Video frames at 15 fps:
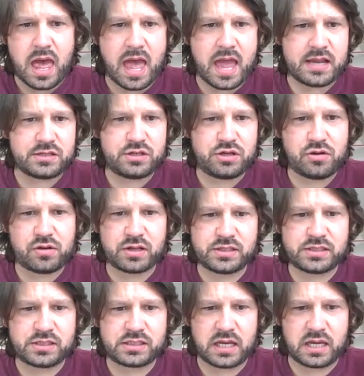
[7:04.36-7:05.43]
And you can
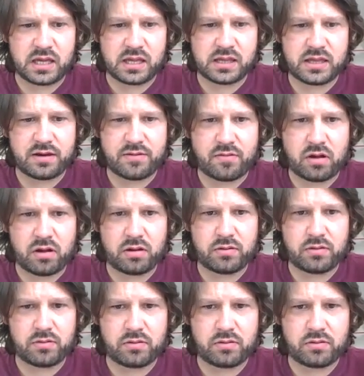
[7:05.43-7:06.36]
see there are